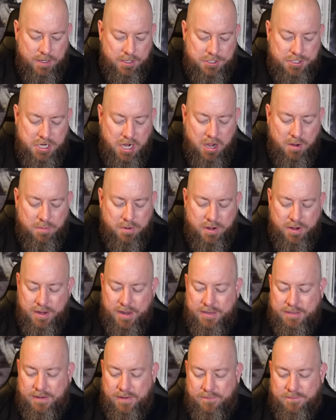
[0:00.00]
Jabra
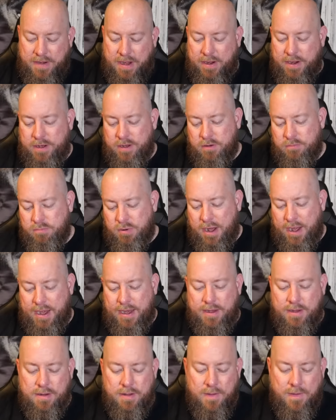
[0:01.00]
is a very good
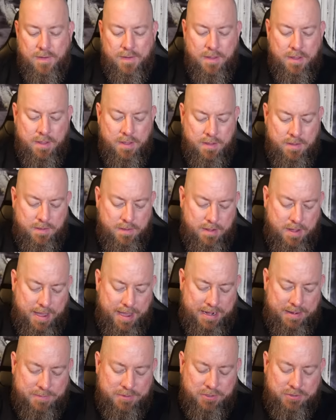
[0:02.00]
brand.
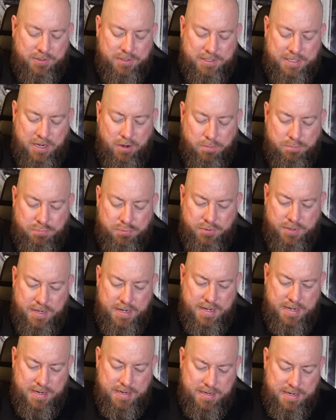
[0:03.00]
Items used to sell
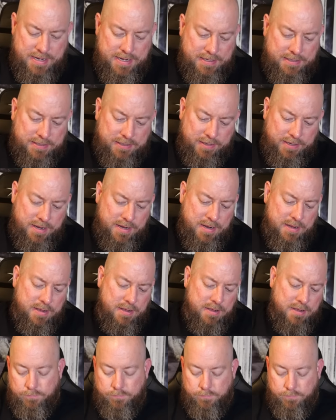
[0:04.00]
pretty easily.
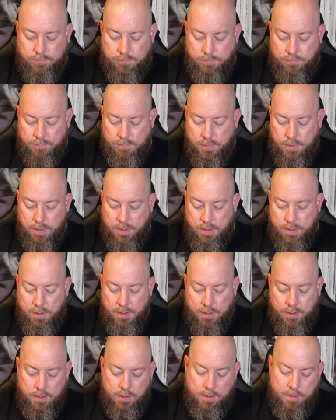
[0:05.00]

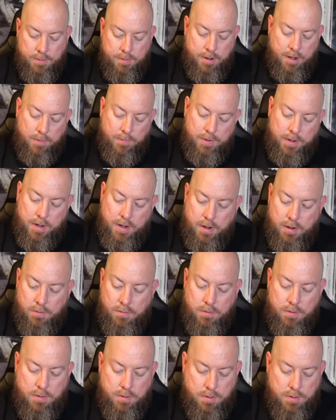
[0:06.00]
There we
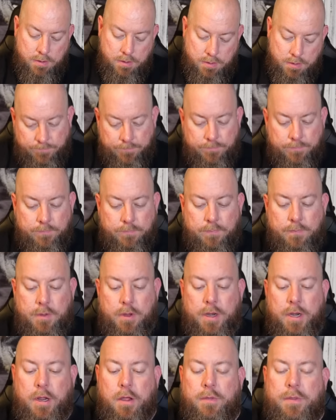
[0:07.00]
go.
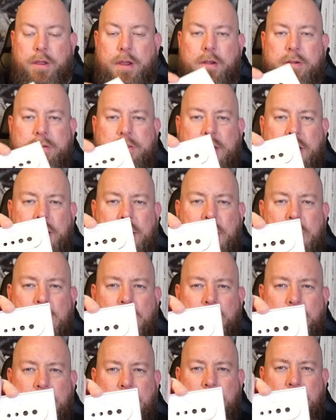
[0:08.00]
There you go. There's the
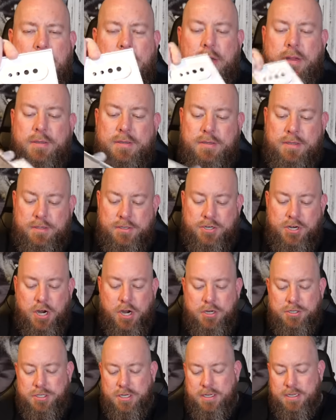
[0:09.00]
earbuds
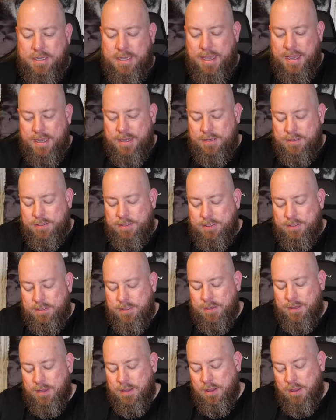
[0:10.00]
charging case.
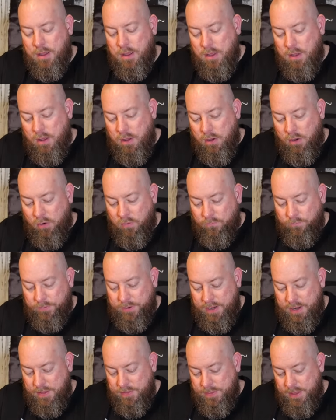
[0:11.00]

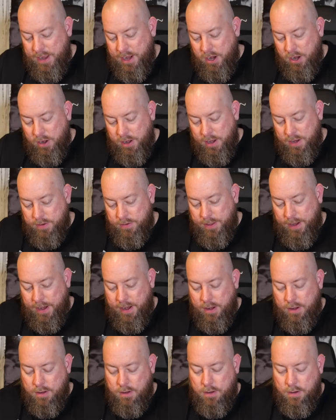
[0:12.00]
Hopefully they are in
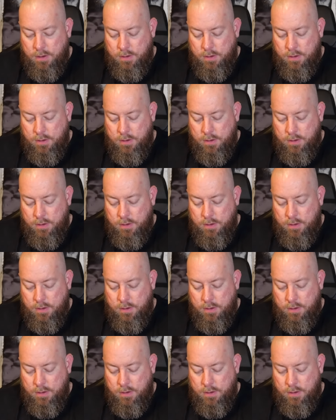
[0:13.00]
there.